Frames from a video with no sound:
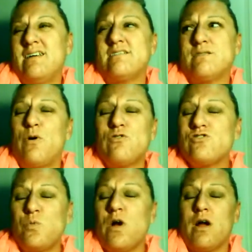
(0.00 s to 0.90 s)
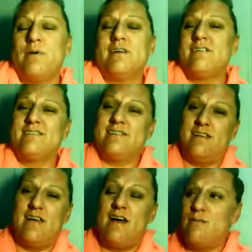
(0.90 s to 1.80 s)
it's supposed to work, but it
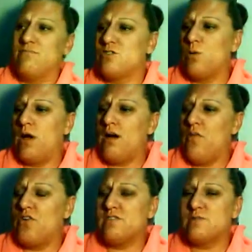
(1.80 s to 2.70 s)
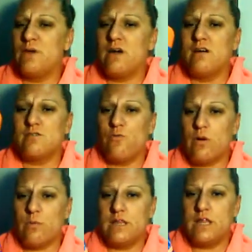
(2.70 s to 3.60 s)
doesn't. Um, so I got this because of
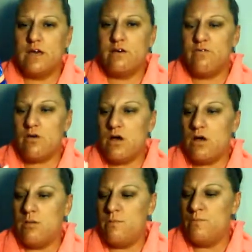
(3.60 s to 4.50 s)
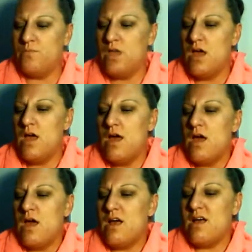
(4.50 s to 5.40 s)
where we live. Um,
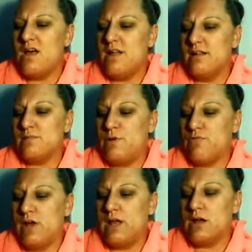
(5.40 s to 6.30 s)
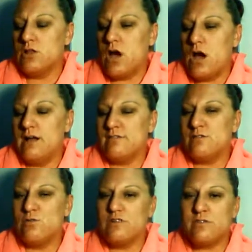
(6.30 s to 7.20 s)
and it's been raining a lot. As
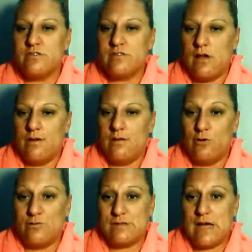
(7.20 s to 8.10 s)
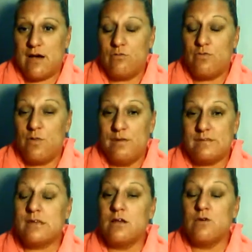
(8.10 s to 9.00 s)
soon as the sun goes down, the
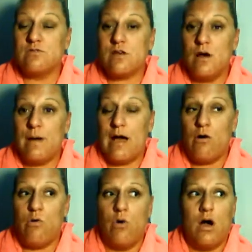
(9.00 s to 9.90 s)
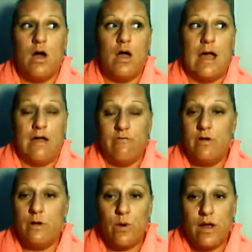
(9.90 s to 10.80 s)
mosquitoes come out
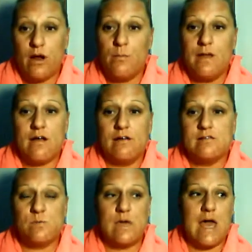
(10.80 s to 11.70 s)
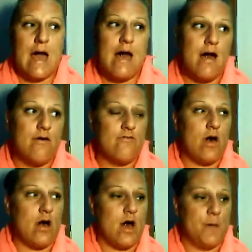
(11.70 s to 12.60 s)
everywhere because we have
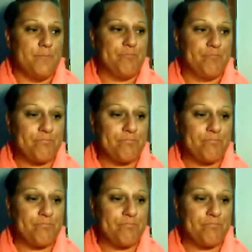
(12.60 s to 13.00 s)
um